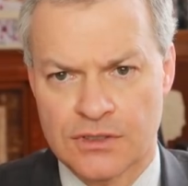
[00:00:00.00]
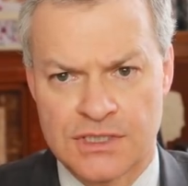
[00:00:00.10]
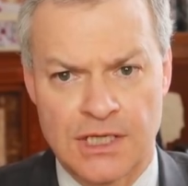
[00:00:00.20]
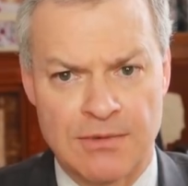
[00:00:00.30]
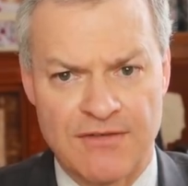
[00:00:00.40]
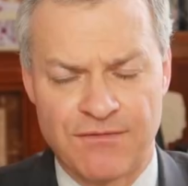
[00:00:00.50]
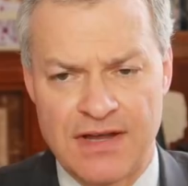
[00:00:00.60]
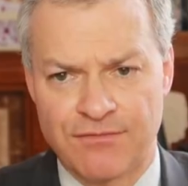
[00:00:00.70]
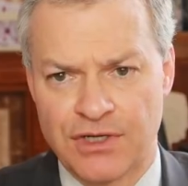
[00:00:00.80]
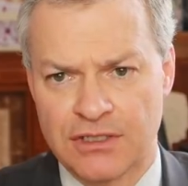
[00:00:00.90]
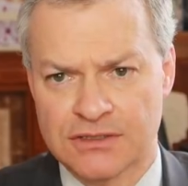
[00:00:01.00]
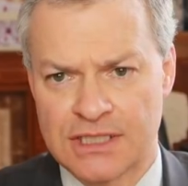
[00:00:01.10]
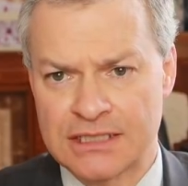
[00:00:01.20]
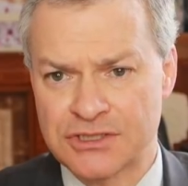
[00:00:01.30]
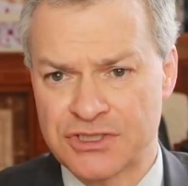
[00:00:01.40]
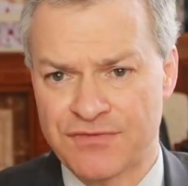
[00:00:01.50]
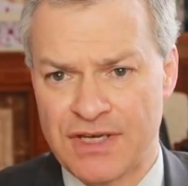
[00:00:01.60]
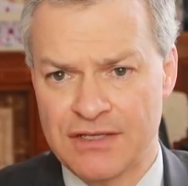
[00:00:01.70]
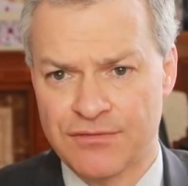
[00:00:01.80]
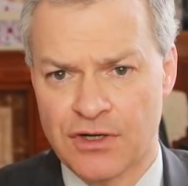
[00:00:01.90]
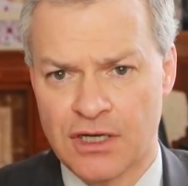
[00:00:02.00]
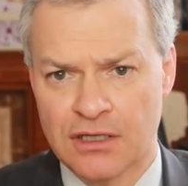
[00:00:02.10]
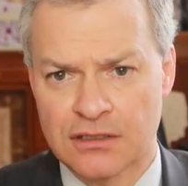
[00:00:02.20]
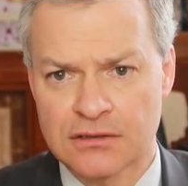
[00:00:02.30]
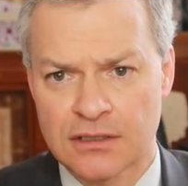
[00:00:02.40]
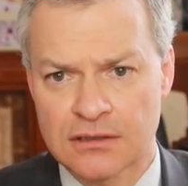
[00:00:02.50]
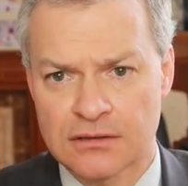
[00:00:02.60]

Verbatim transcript: Just thinking about Favrils, I think it's just Favril.